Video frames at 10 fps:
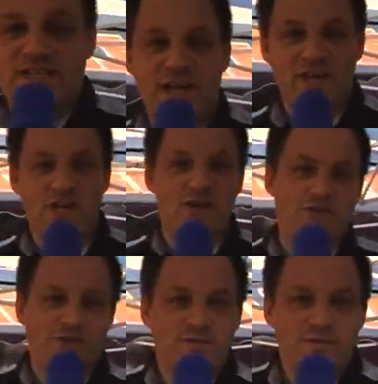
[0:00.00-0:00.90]
stunning
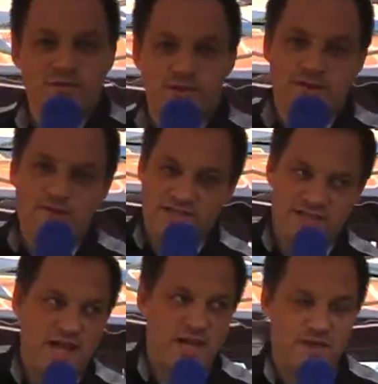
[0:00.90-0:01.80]
news, that's
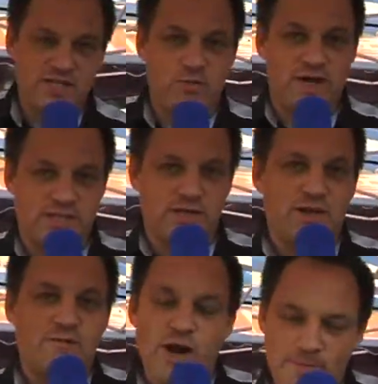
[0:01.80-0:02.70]
the end of this week's
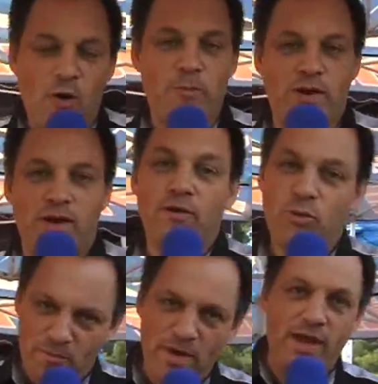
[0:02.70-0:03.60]
very popular,
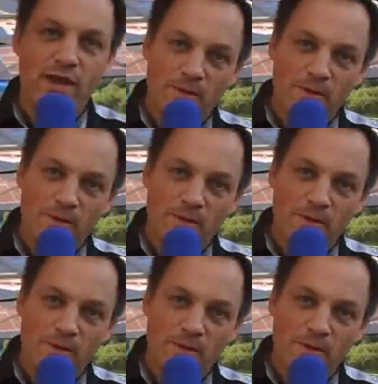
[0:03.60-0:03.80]
with me,